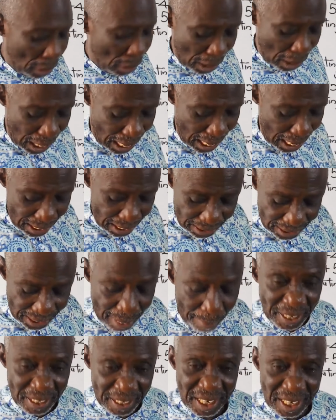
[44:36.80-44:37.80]
And in that
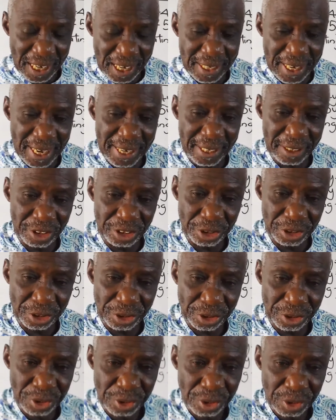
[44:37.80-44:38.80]
particular
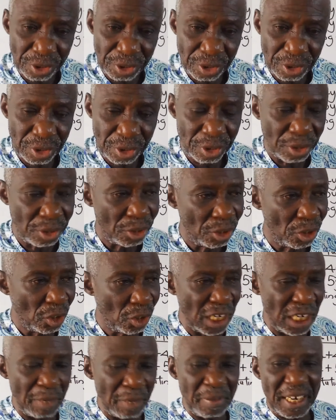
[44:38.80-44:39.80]
case, you
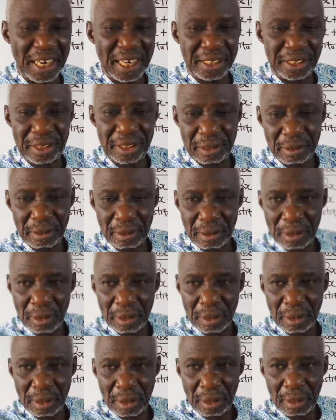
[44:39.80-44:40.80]
eliminate
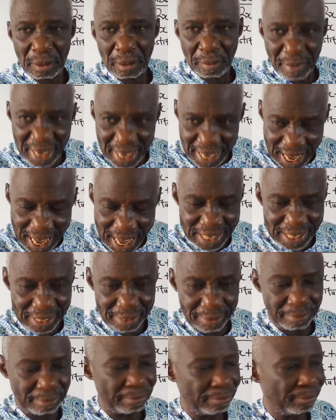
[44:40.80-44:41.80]
by adding,
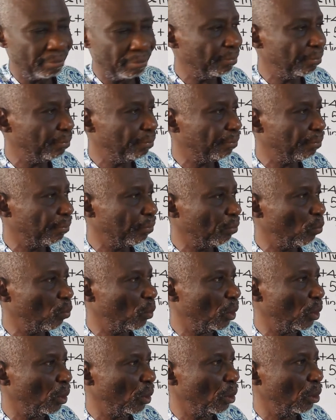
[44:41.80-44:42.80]

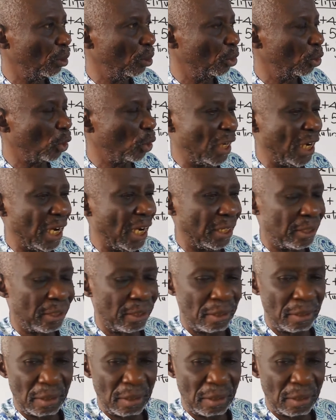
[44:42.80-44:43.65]
so that